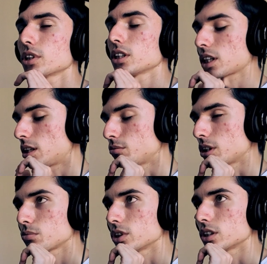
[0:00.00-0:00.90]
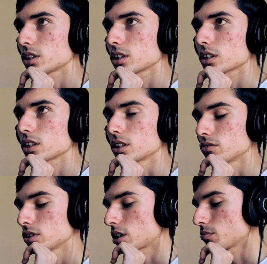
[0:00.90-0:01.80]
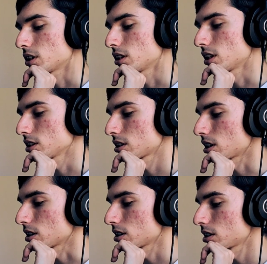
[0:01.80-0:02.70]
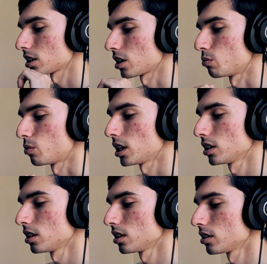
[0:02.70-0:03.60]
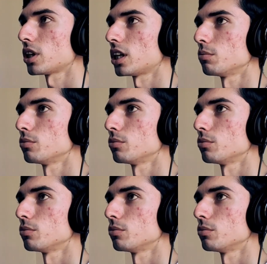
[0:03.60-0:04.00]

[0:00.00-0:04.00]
going to think of something that's just a 1-bar